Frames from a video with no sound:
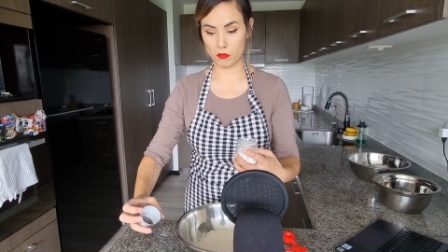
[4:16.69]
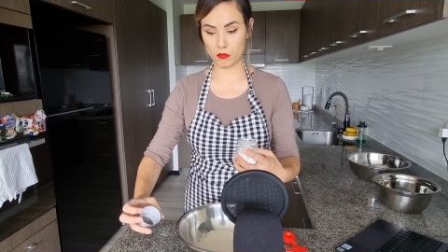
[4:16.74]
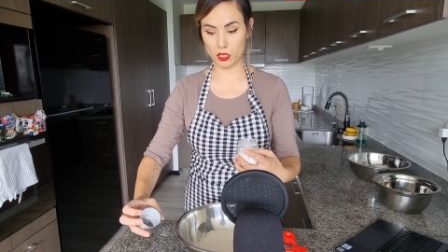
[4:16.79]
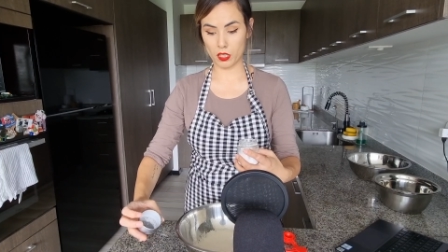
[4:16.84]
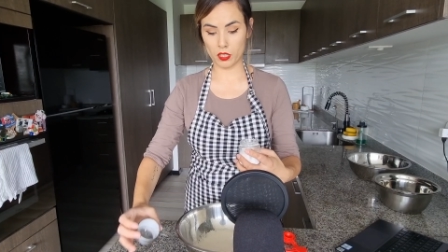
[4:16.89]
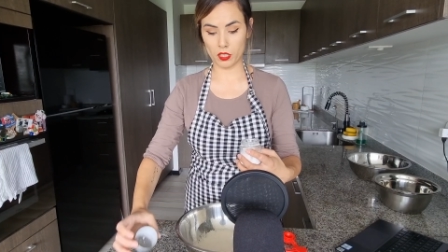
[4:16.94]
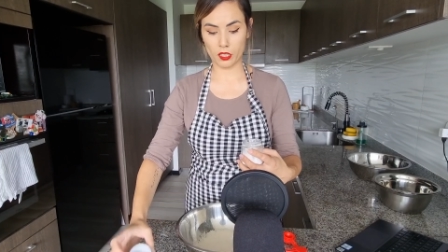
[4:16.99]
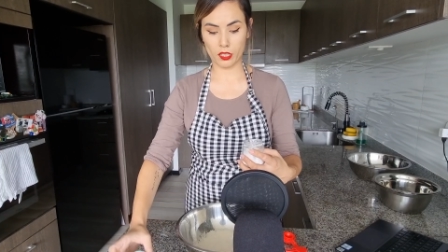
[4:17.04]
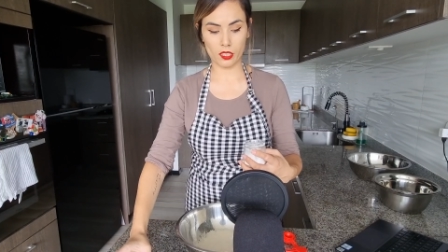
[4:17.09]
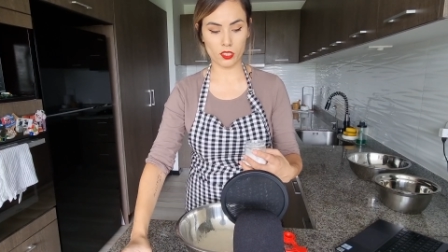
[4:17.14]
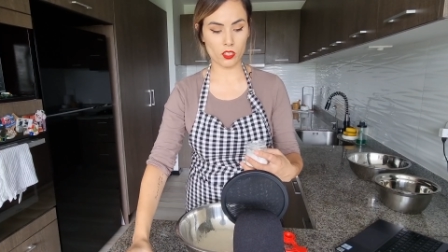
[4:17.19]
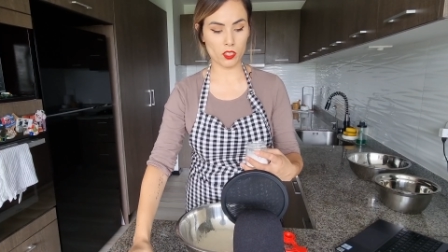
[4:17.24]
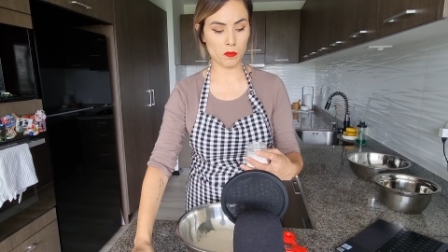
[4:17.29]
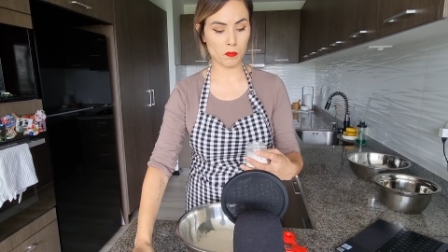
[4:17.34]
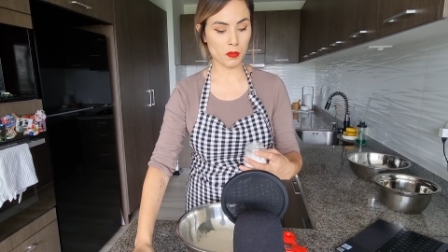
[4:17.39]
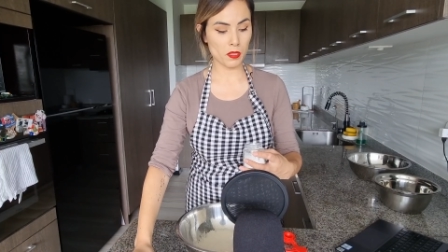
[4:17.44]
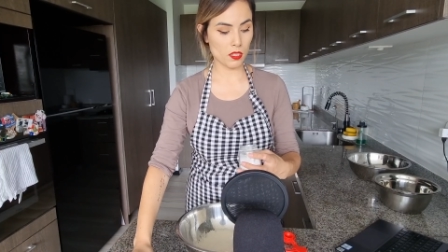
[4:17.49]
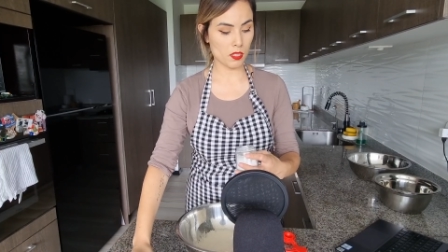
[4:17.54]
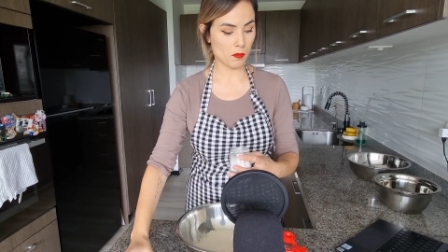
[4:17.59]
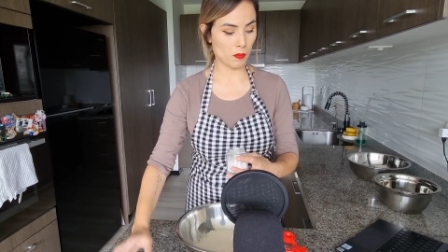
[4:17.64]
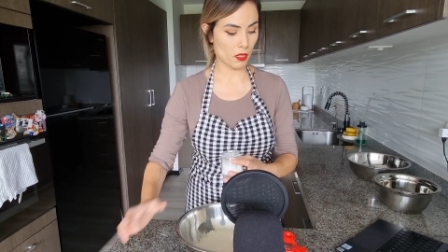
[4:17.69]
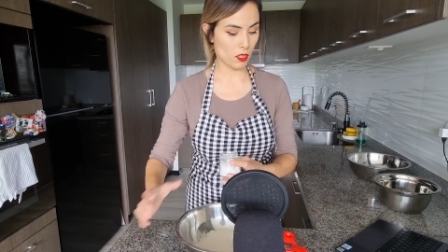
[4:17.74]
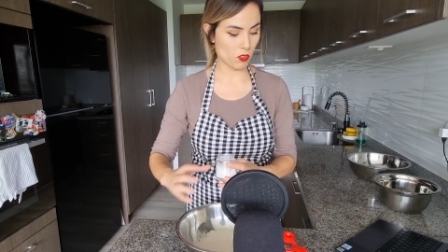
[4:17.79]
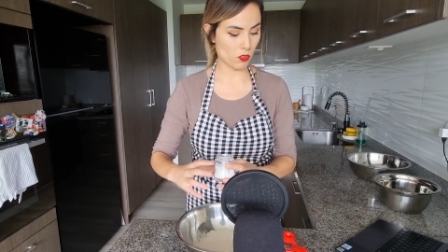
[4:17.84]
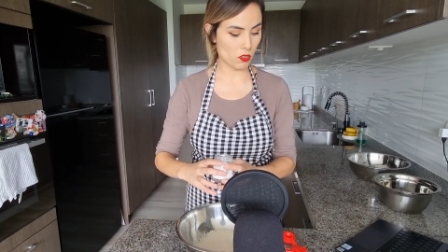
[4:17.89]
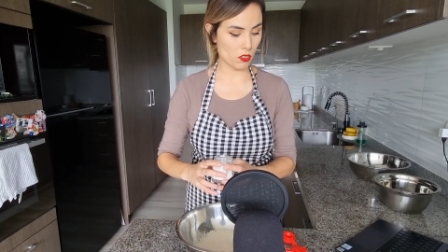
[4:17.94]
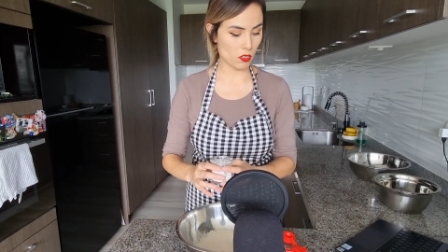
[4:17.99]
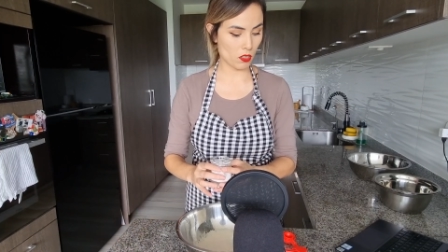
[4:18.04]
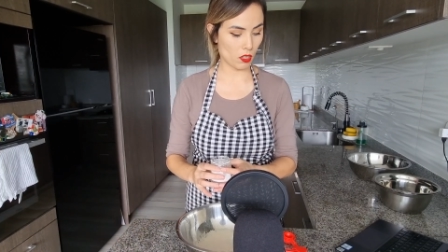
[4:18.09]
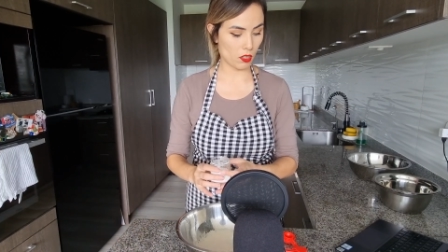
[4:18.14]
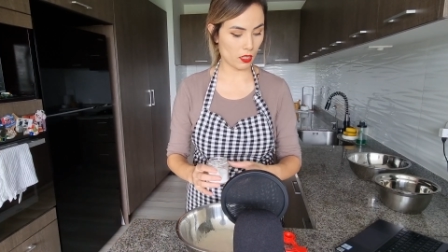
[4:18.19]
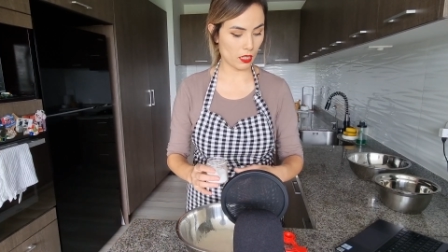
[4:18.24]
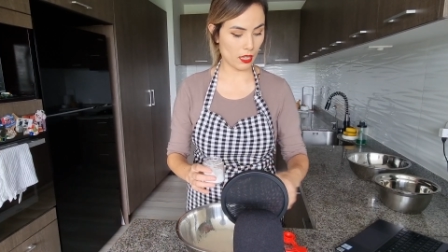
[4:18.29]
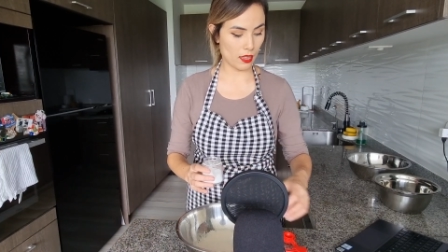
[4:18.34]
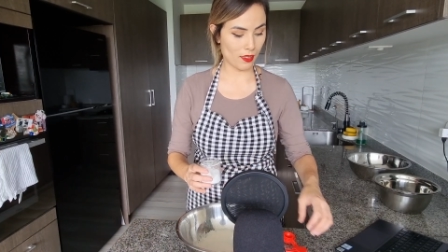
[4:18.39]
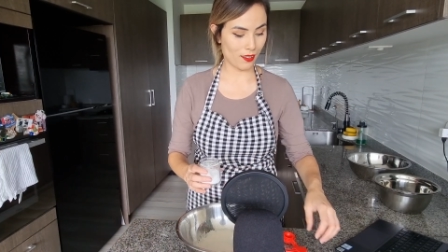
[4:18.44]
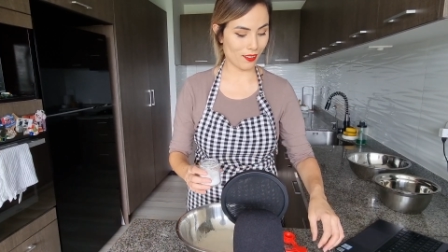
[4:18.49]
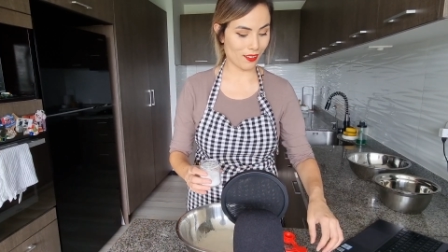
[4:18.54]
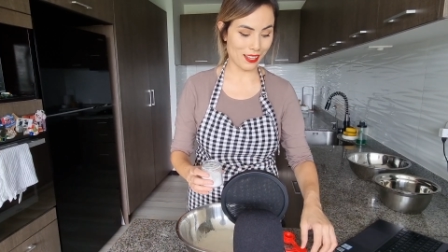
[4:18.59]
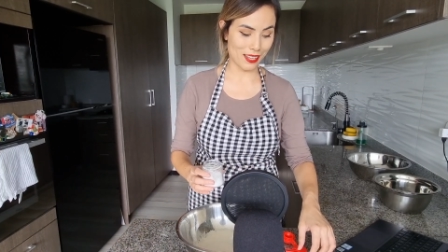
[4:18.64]
I think I just put some extra salt in
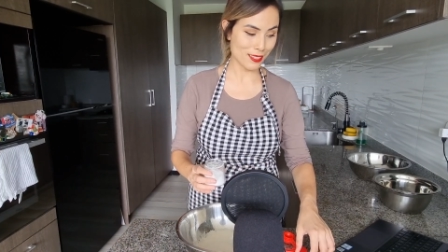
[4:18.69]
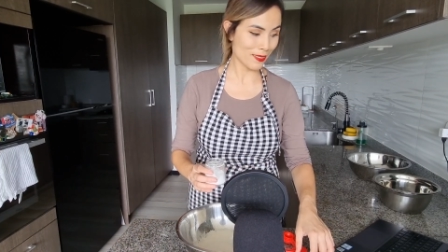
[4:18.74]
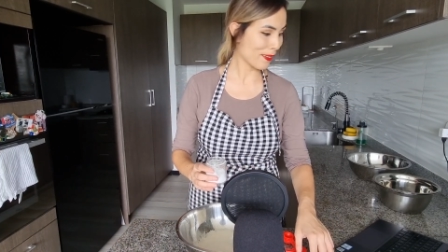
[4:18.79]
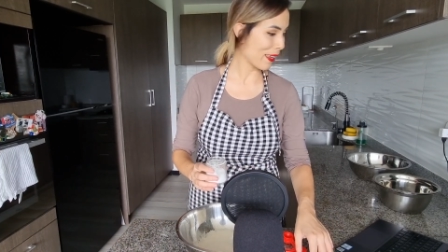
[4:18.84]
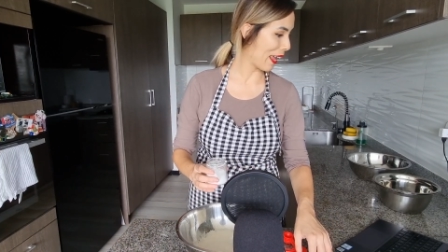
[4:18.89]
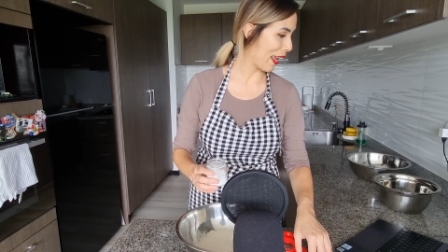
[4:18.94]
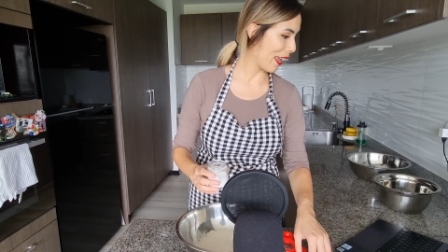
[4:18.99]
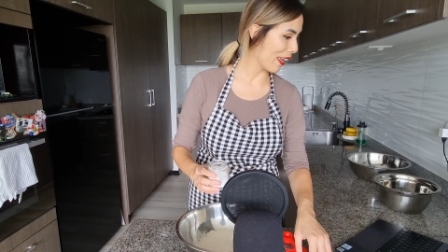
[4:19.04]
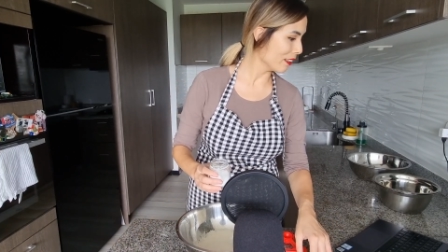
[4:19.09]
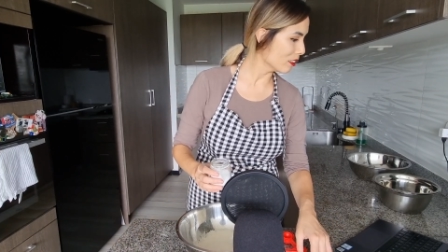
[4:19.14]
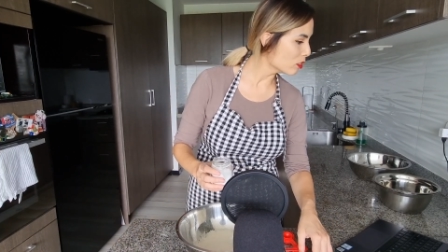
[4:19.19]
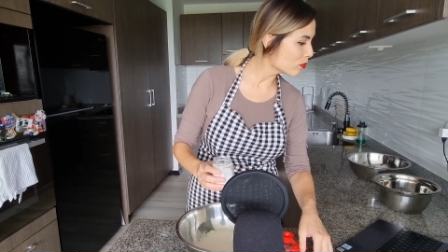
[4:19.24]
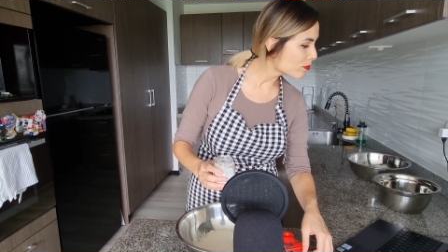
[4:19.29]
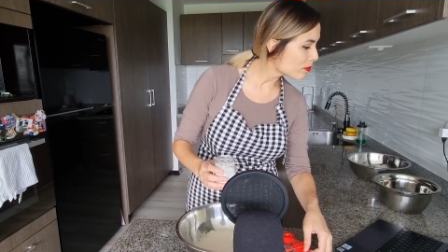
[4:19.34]
there. That's okay.